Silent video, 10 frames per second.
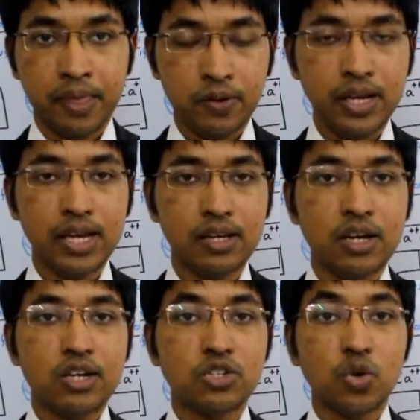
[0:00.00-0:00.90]
Okay,
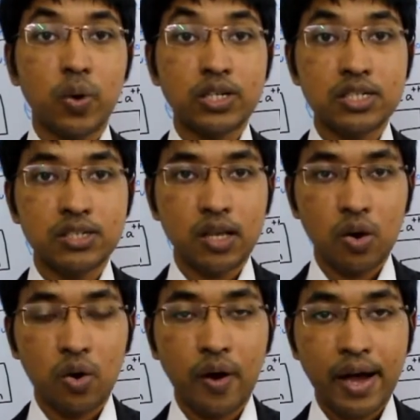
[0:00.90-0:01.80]
so what is
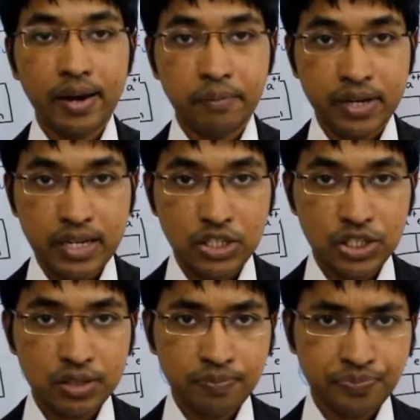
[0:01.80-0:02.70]
cellular
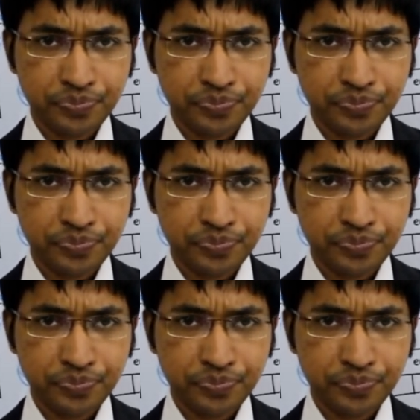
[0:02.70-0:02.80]
adaptation?